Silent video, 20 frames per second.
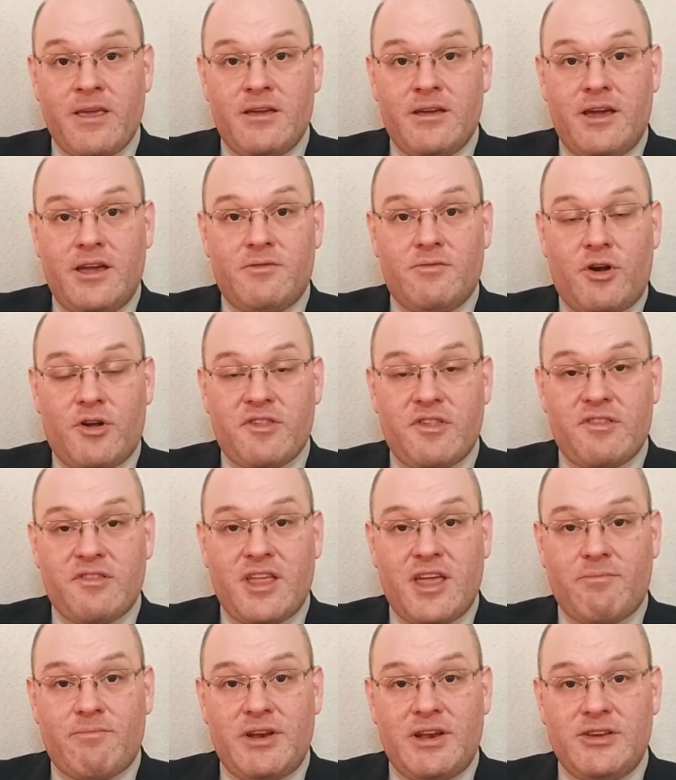It was
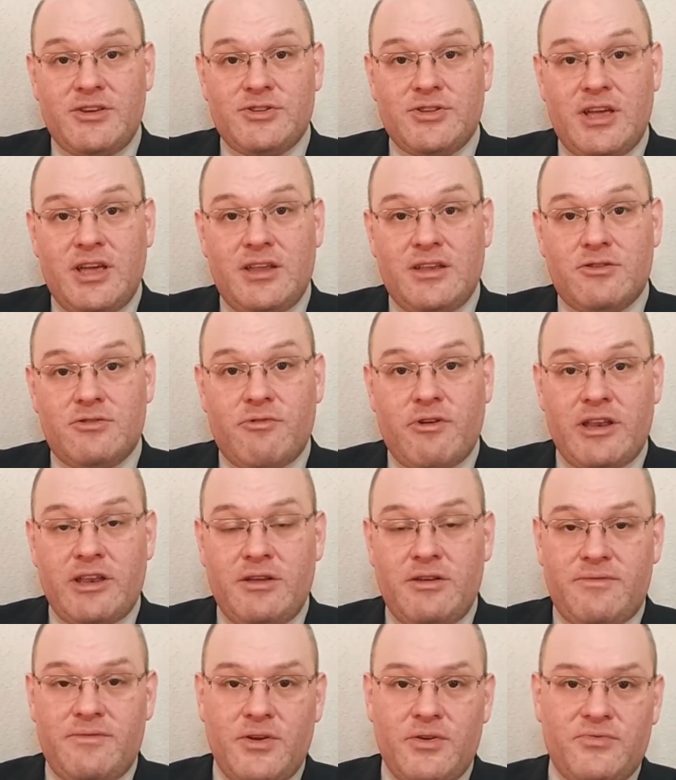established in
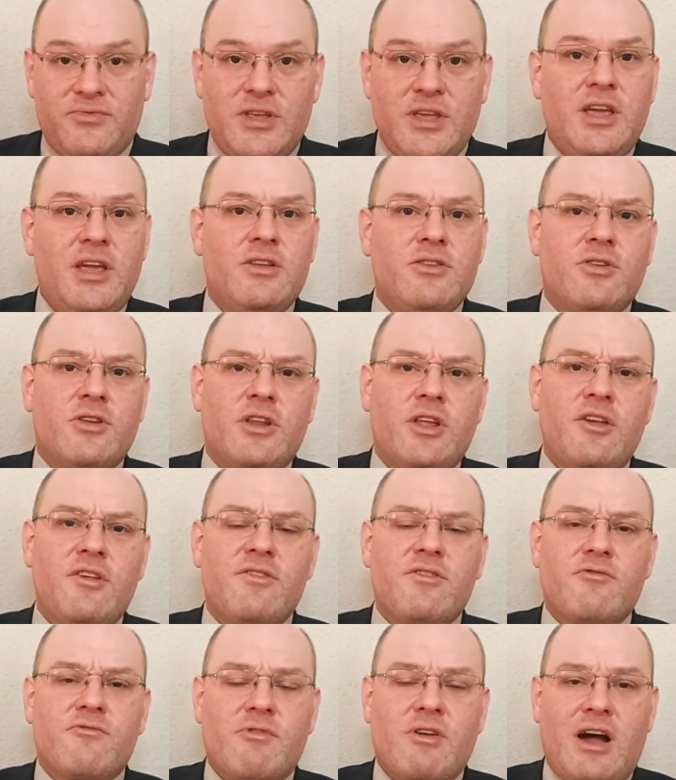2015. It
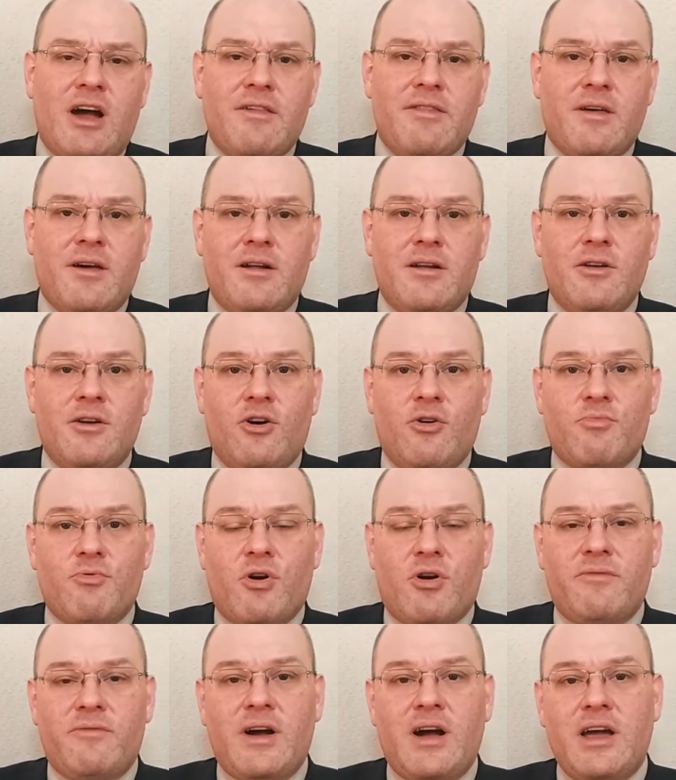is rather low
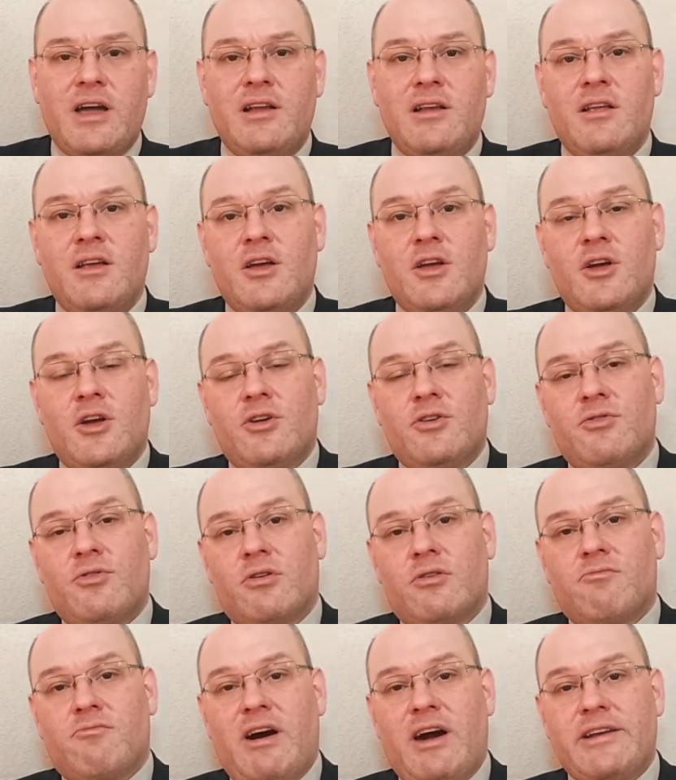profile,
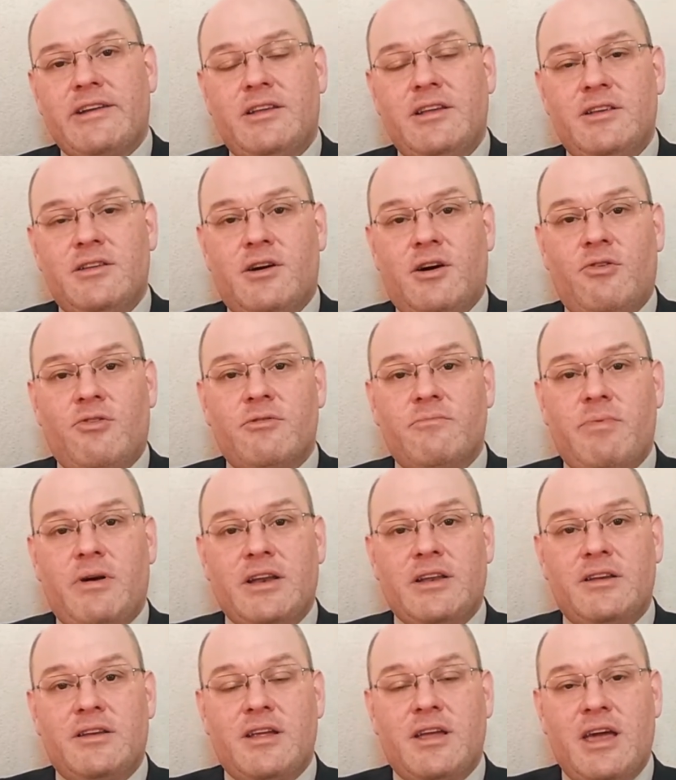not widely known,
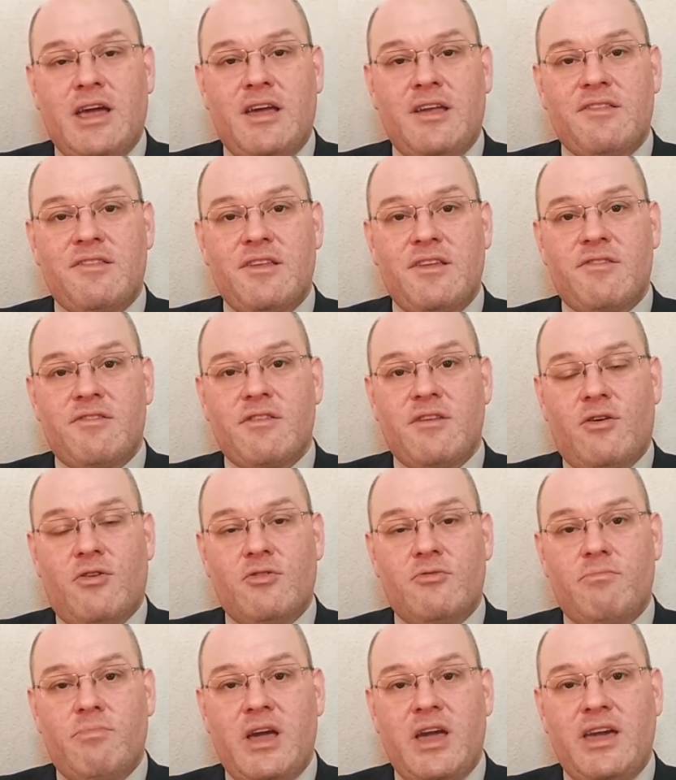but it has its
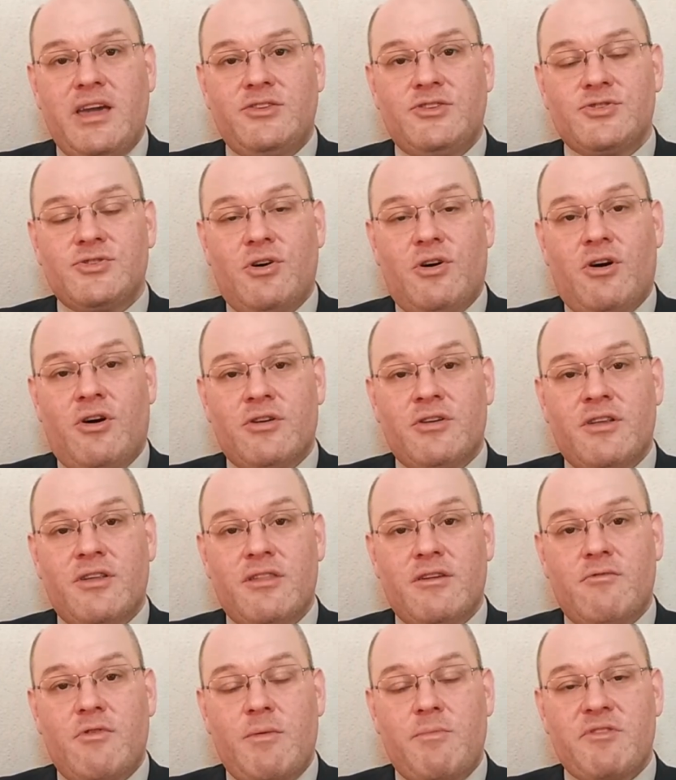own page on
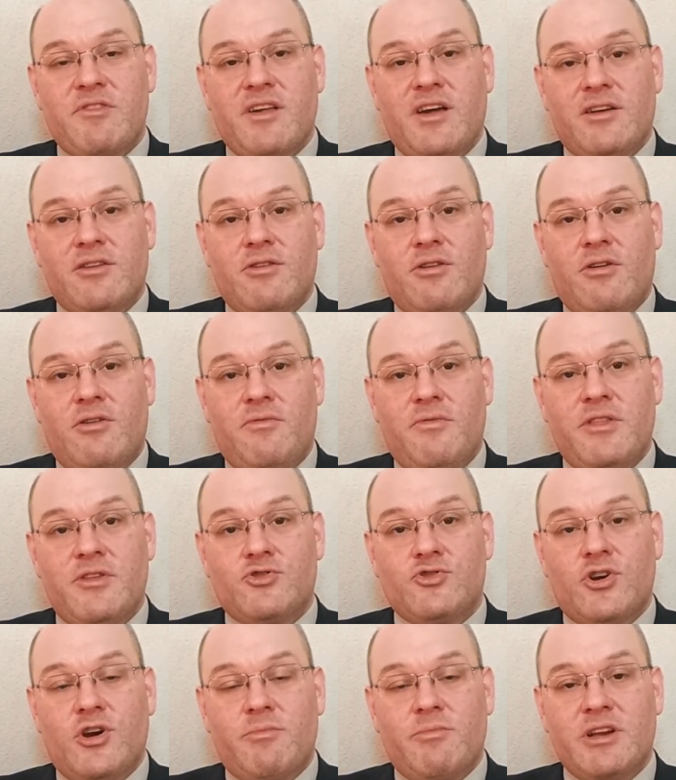the website of the
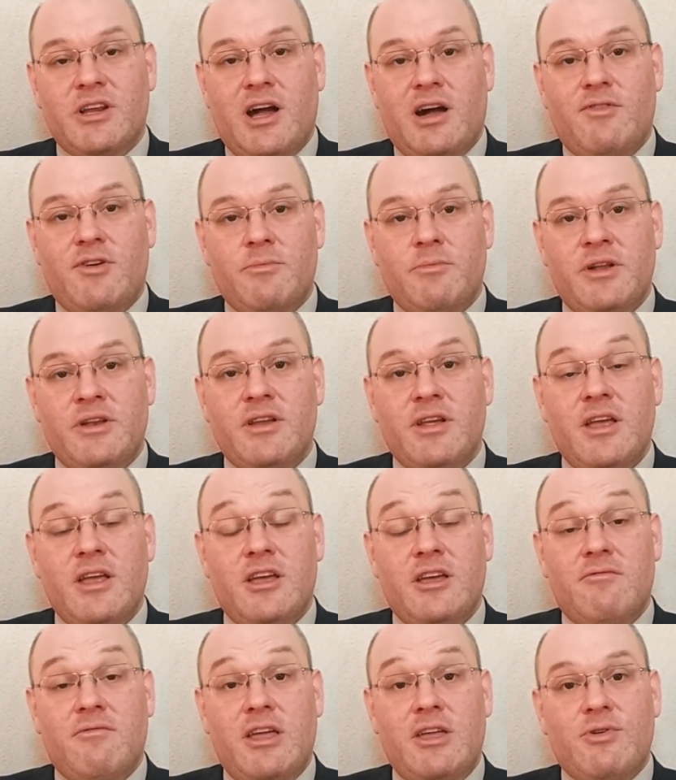German government
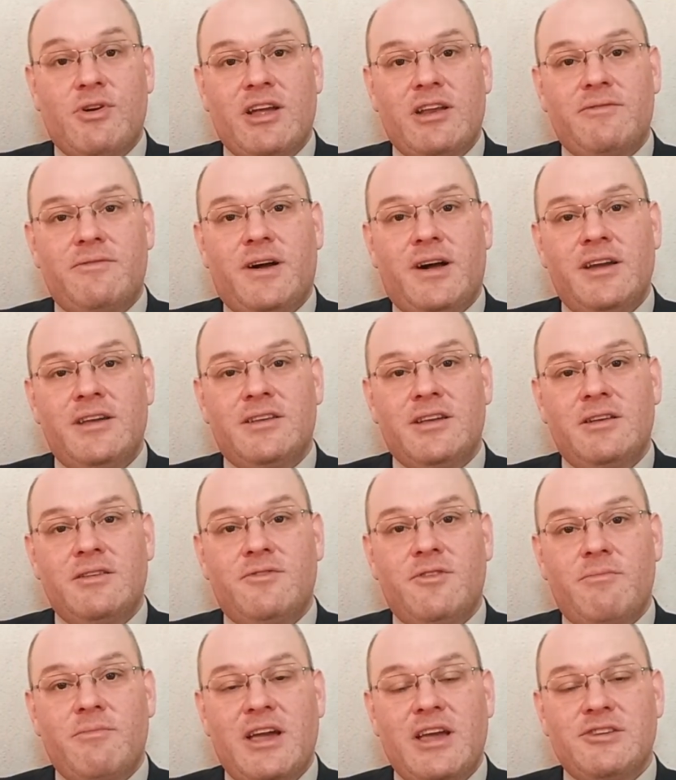where you can find
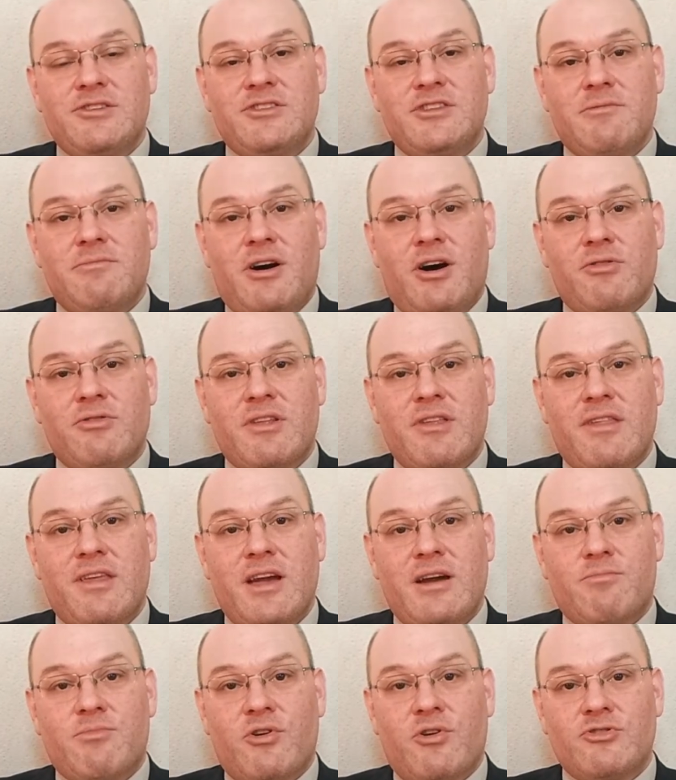information about
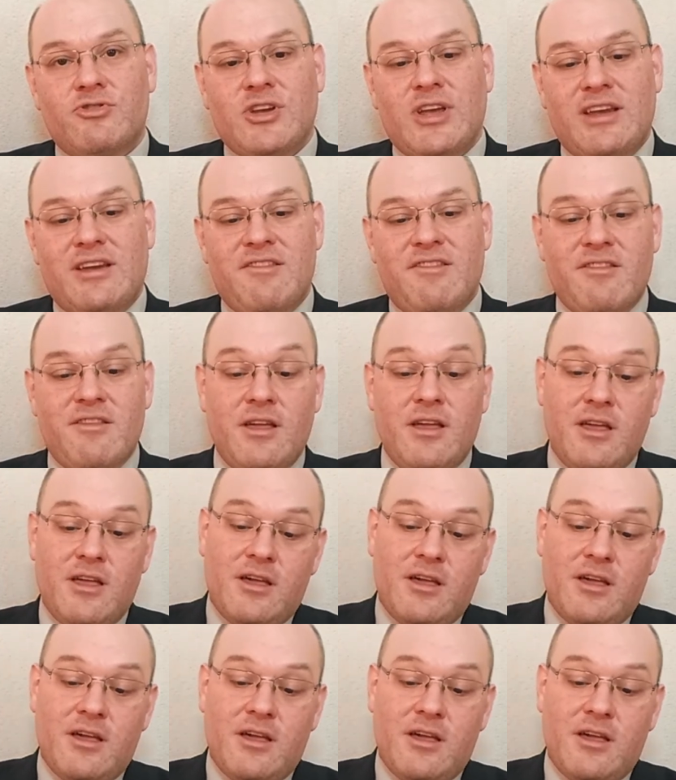their projects.